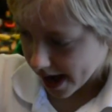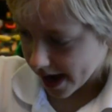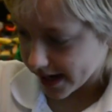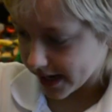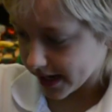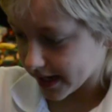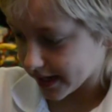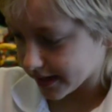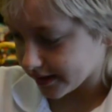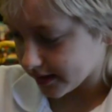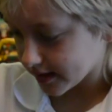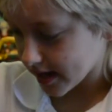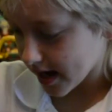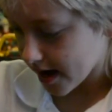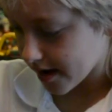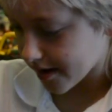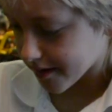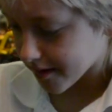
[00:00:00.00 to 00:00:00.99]
and
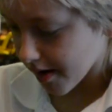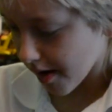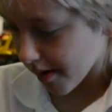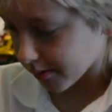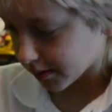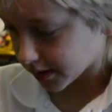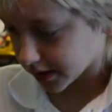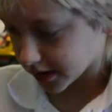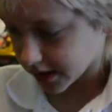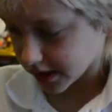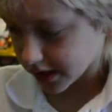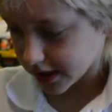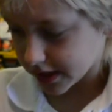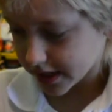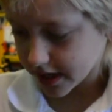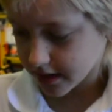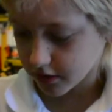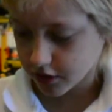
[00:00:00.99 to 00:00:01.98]
now we're
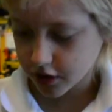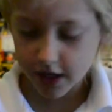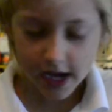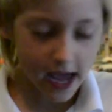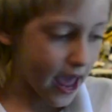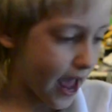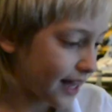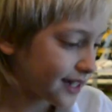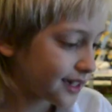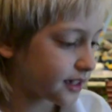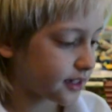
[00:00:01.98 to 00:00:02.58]
gonna take a look at